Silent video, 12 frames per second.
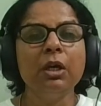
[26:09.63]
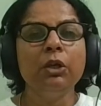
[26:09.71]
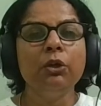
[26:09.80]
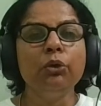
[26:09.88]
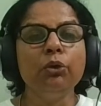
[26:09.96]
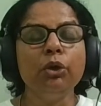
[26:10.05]

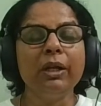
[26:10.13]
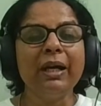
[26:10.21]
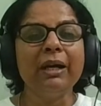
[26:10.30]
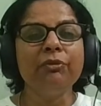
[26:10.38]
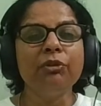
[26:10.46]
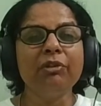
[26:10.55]
you do not
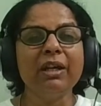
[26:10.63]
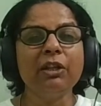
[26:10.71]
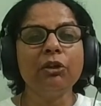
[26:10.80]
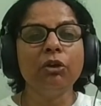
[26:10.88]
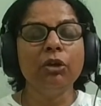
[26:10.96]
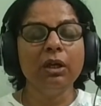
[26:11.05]
have the right
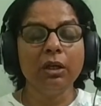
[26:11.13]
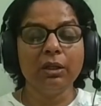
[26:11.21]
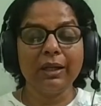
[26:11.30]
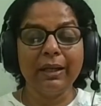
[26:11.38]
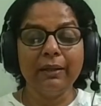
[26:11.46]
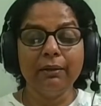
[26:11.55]
conduct
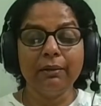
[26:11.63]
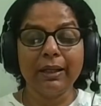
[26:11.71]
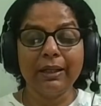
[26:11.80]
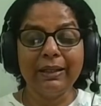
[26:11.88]
and the right